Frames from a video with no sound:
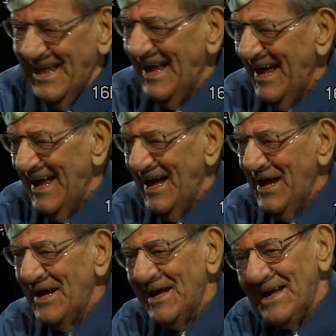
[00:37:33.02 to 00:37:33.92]
and,
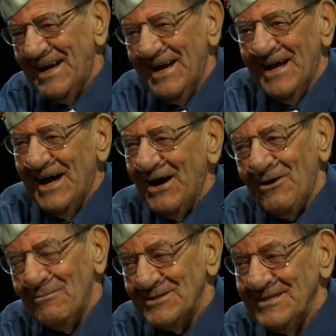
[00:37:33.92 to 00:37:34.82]
I almost
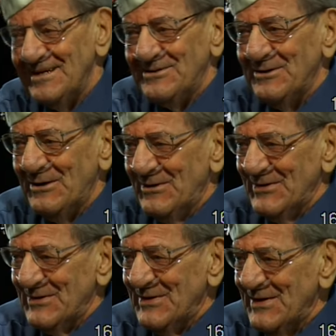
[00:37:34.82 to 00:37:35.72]
did too.
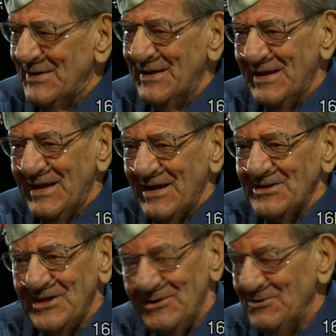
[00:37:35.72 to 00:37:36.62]
Because, you
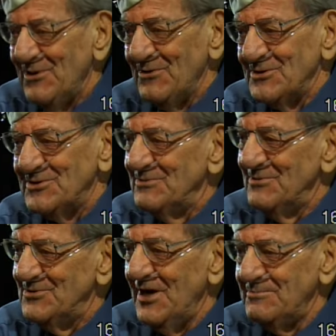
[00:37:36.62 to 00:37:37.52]
know, those Jamsley
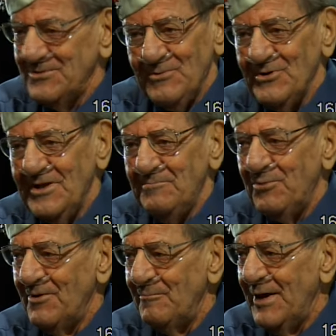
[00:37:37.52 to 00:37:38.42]
boy, they'd put a
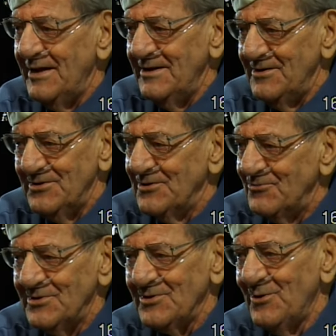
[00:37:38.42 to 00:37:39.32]
bayonet in you real quick.
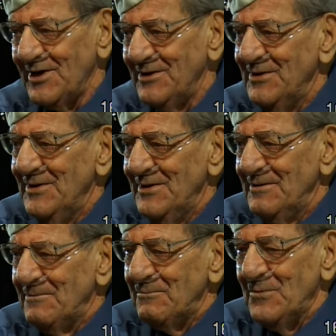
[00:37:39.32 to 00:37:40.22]

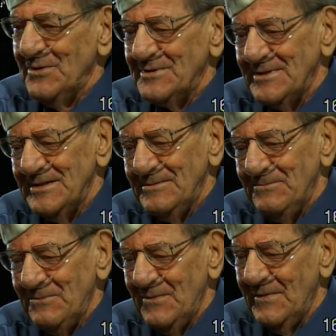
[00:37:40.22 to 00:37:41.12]
But, uh,
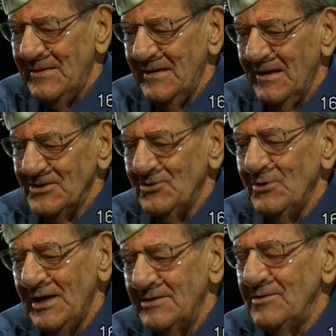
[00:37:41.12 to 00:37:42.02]
so we had,
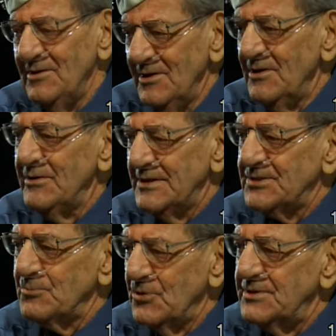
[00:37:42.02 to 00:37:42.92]
we had some good
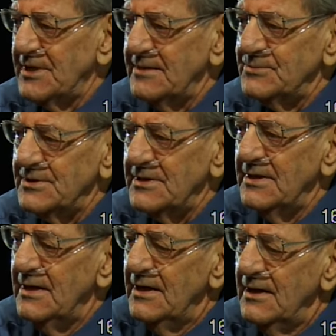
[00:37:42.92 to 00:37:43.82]
times there.
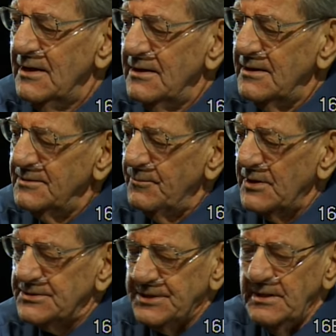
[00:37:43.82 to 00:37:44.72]
And about
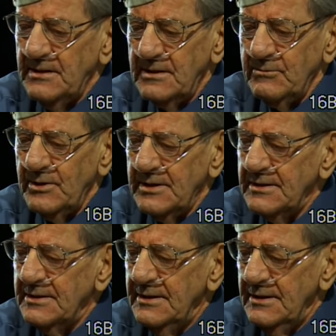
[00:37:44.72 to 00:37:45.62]
Saidor, why,
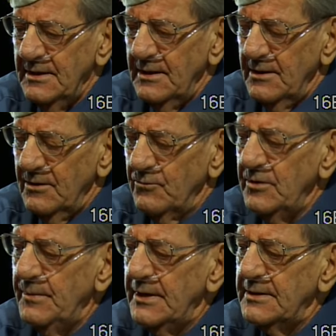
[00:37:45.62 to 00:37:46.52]
we made, um,